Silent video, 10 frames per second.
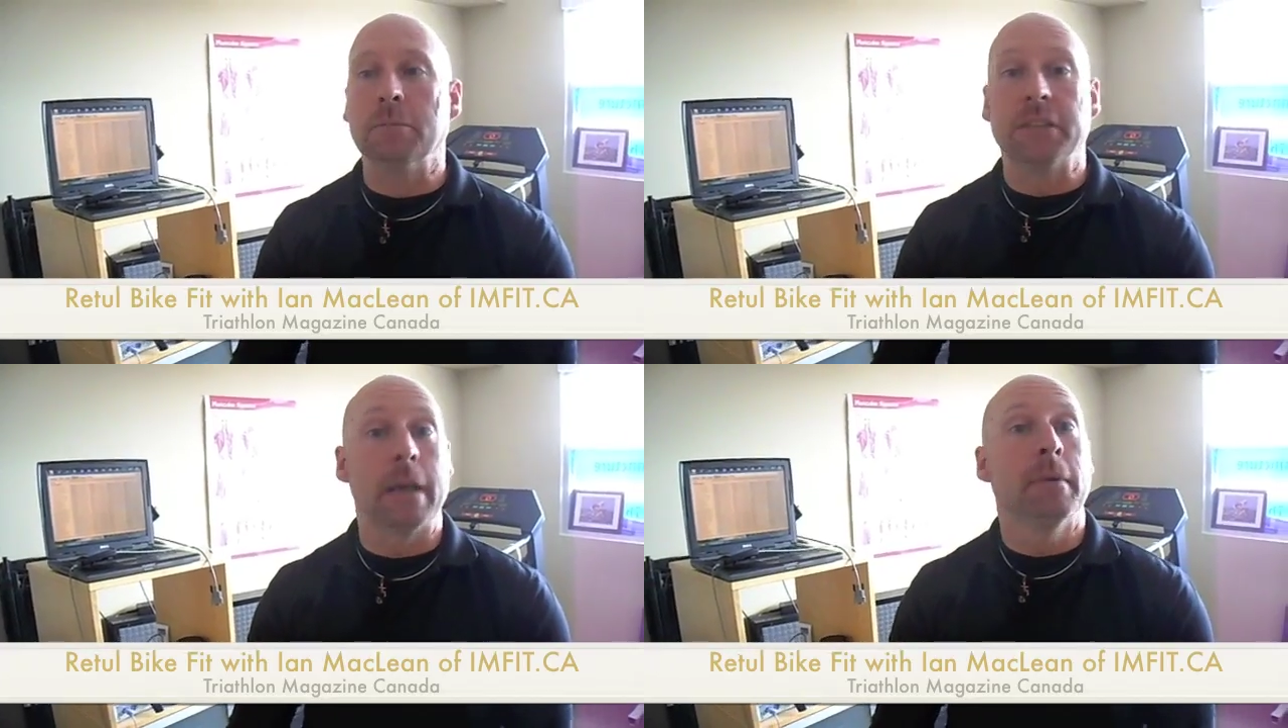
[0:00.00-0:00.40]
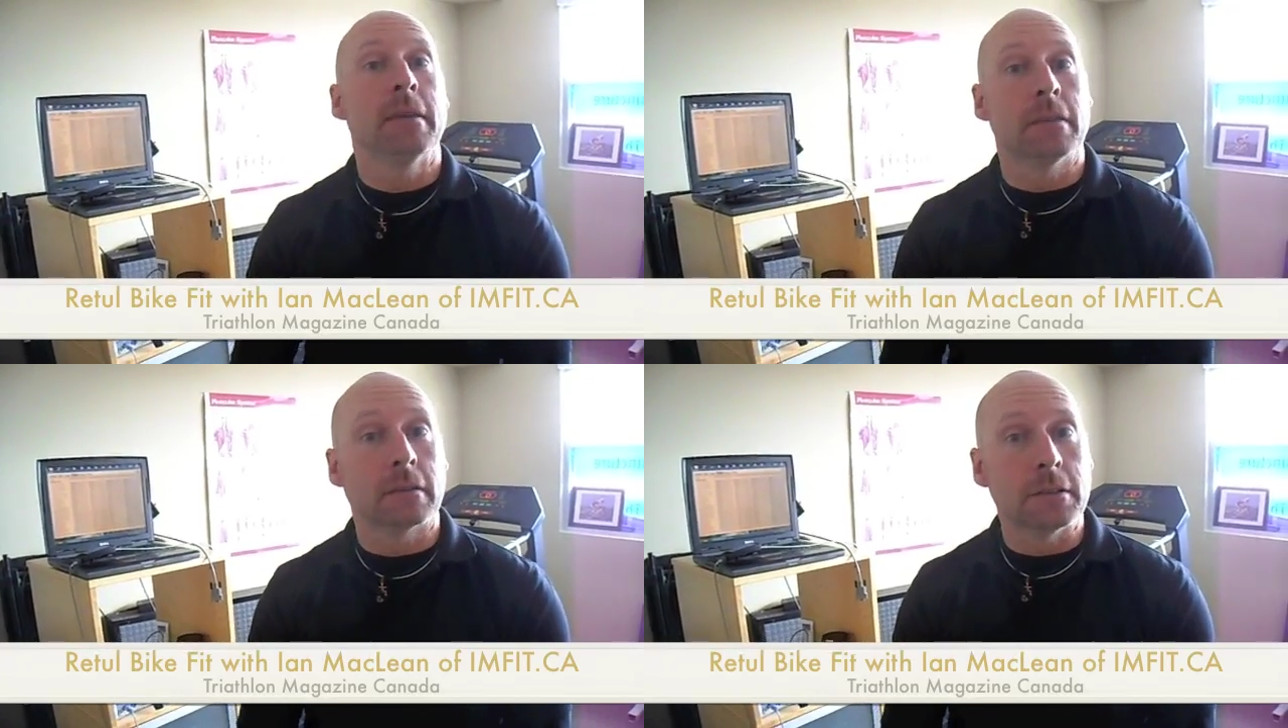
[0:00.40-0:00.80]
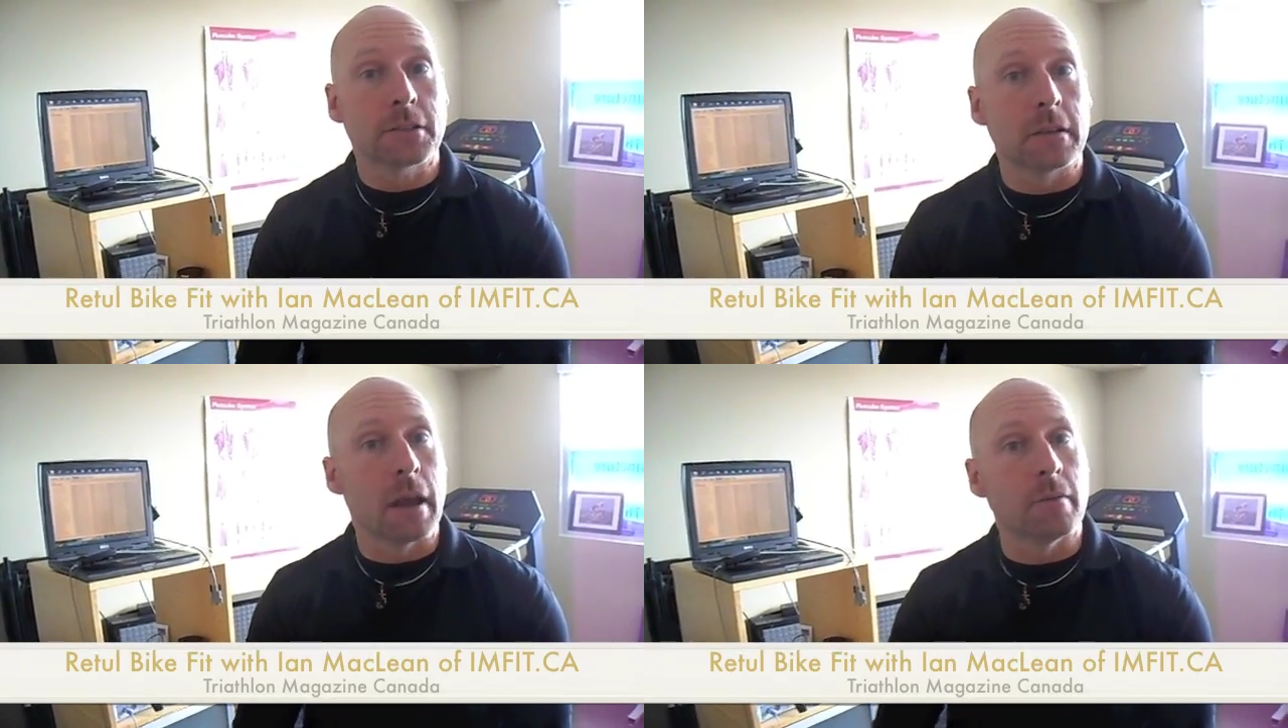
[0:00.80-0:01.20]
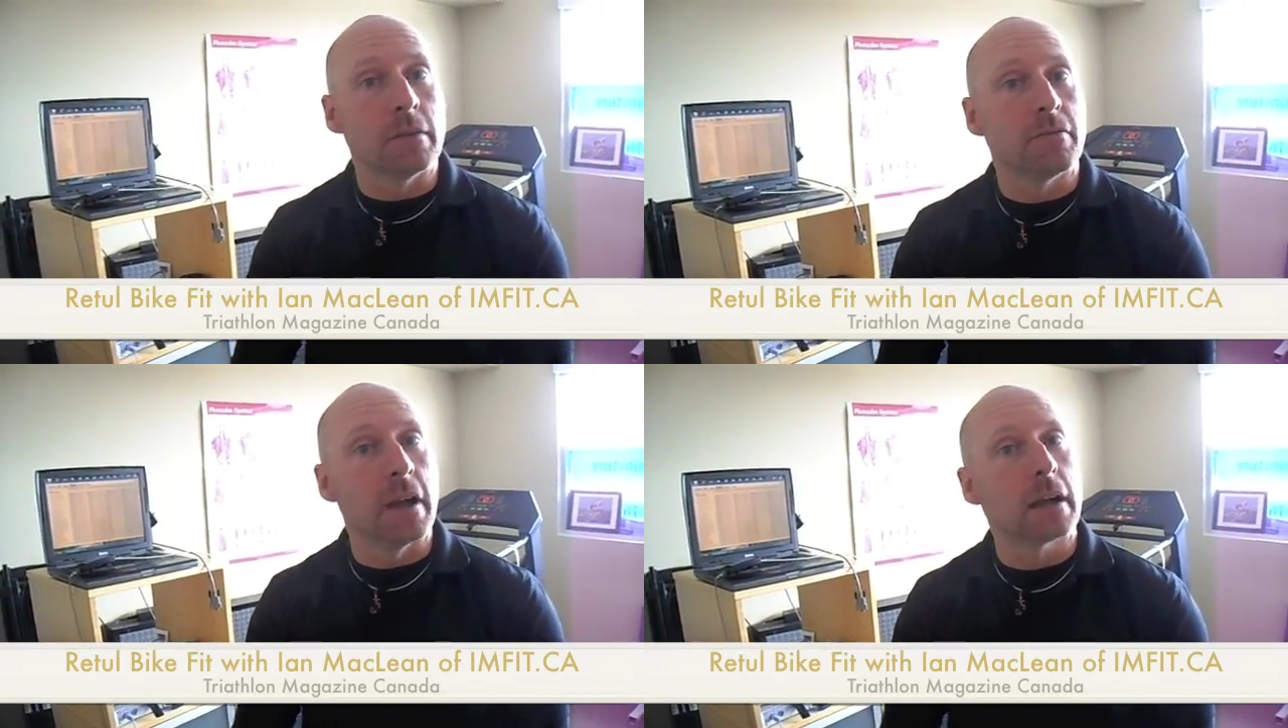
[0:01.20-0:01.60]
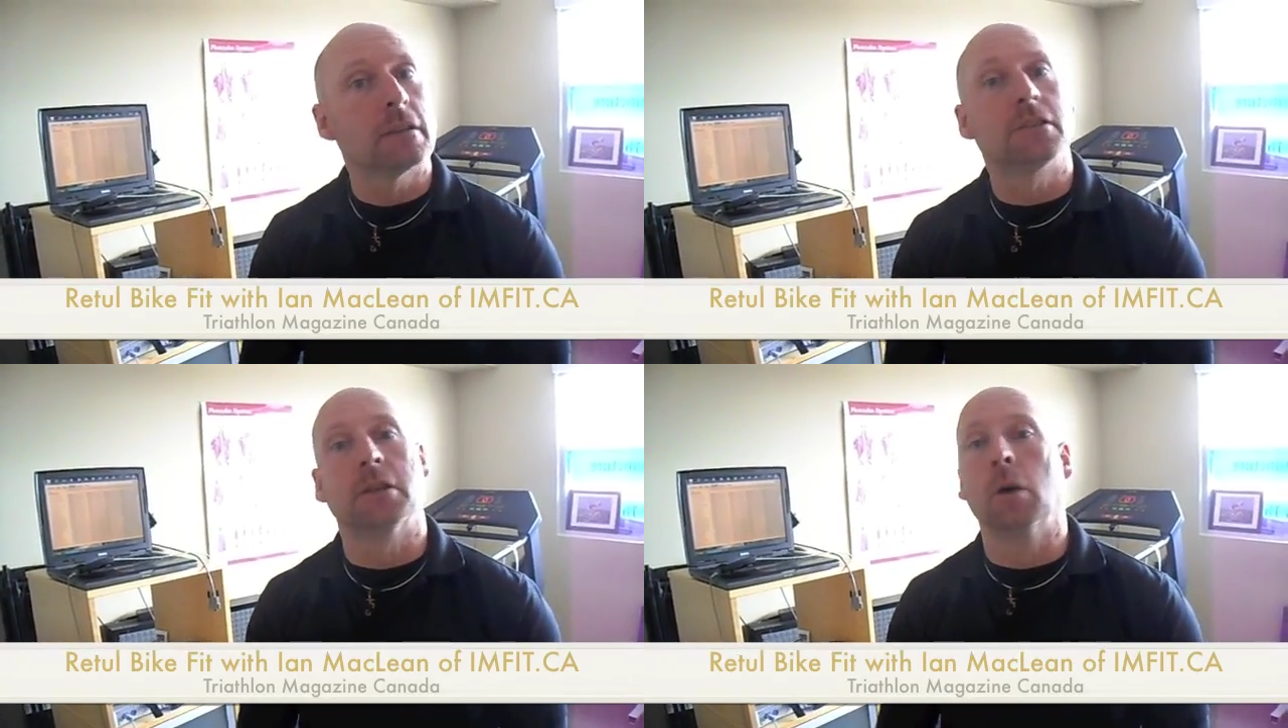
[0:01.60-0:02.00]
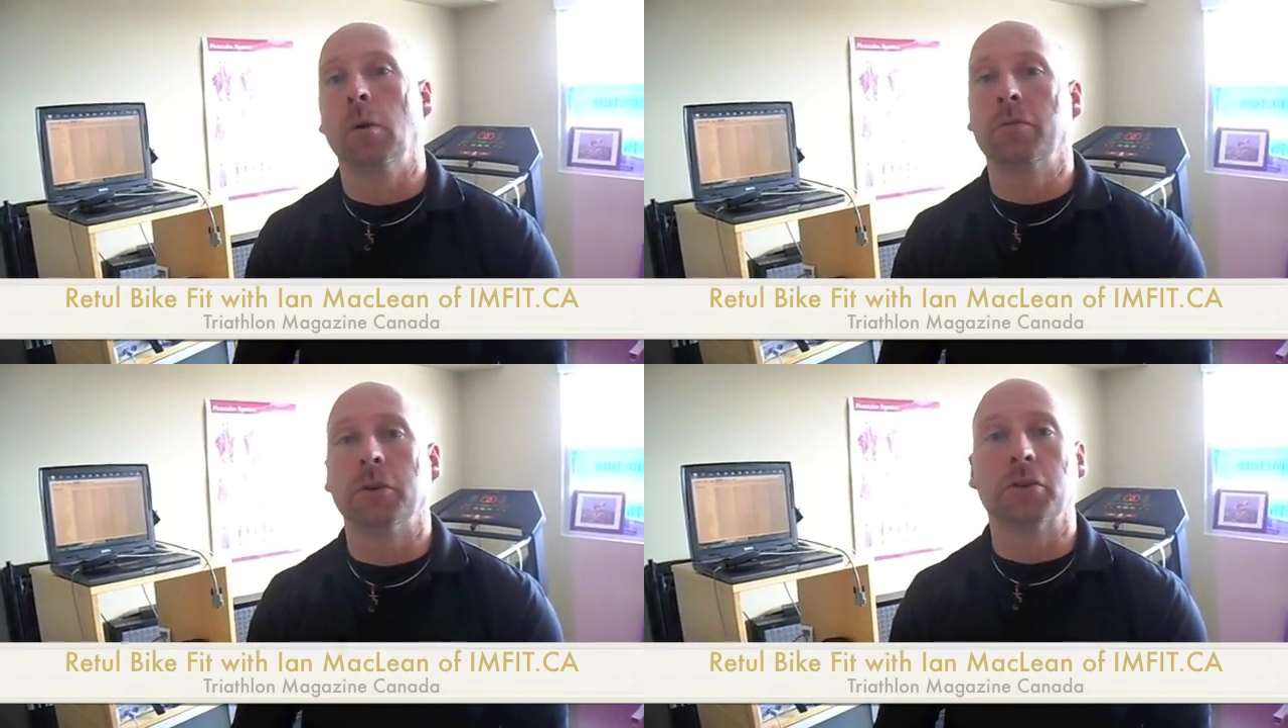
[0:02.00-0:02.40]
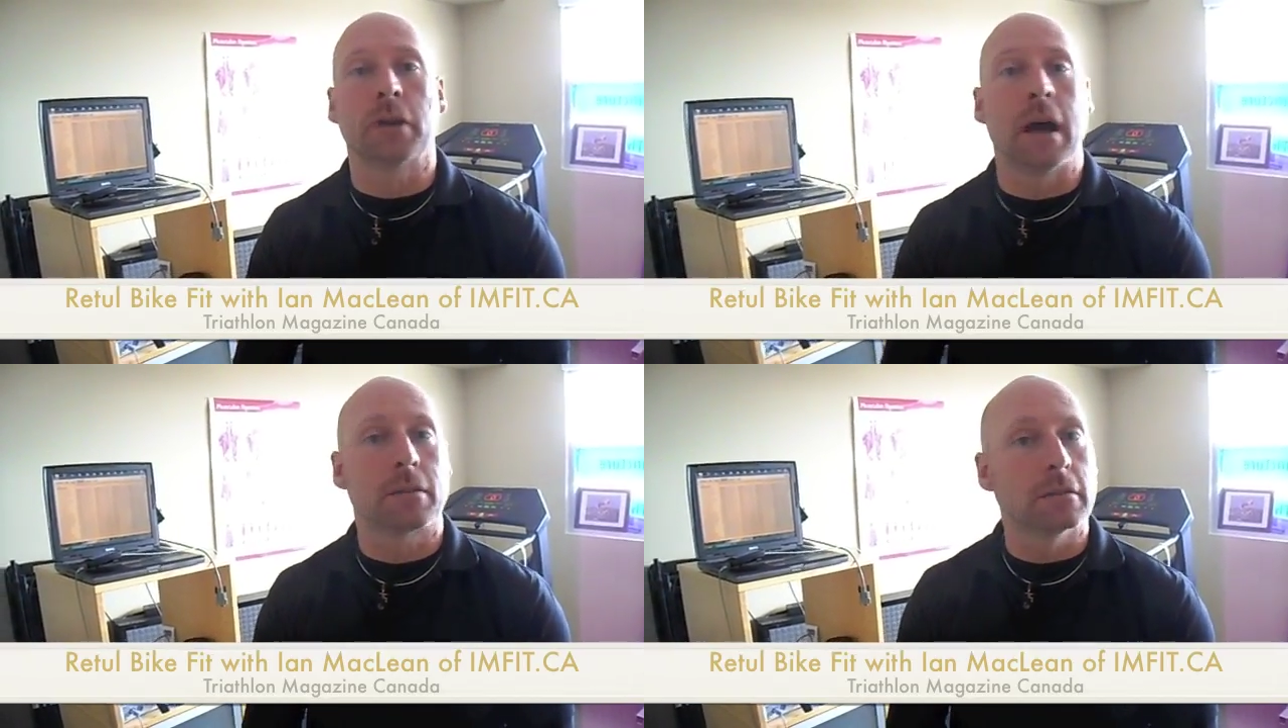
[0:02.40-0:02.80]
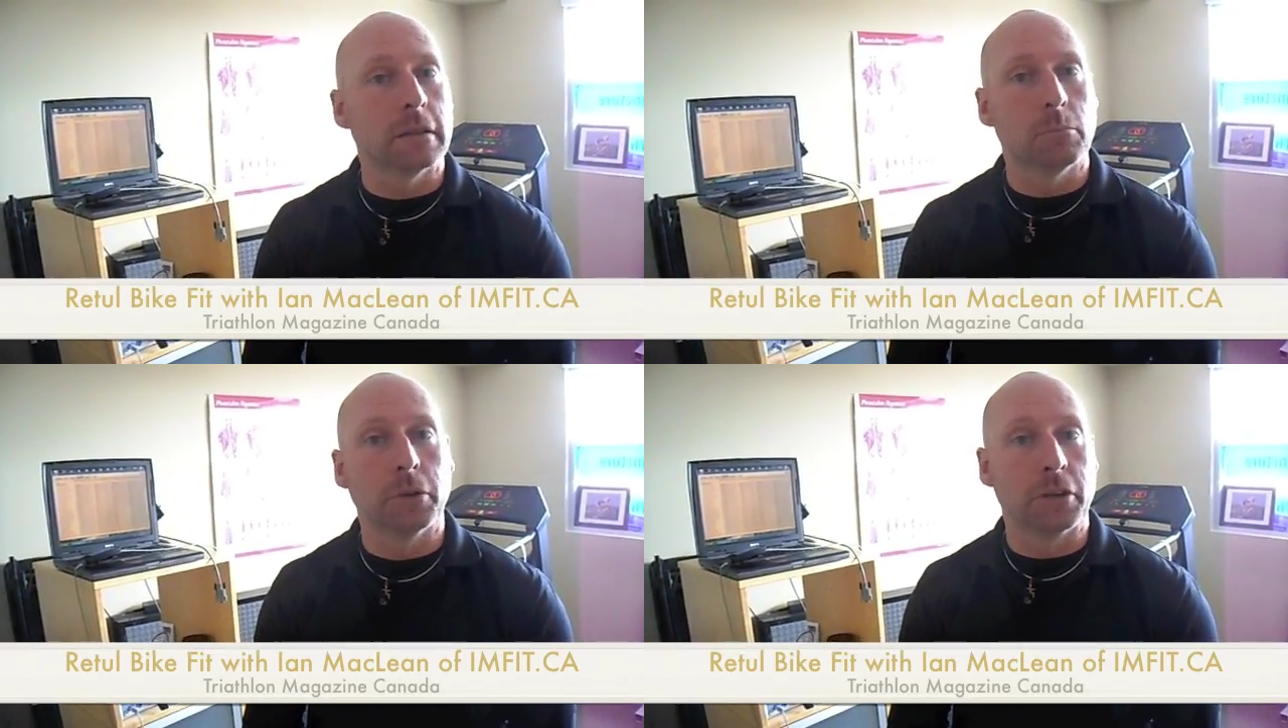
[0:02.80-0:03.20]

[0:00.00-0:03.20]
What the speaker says: Chamois thickness can have an effect, so if you're a triathlete,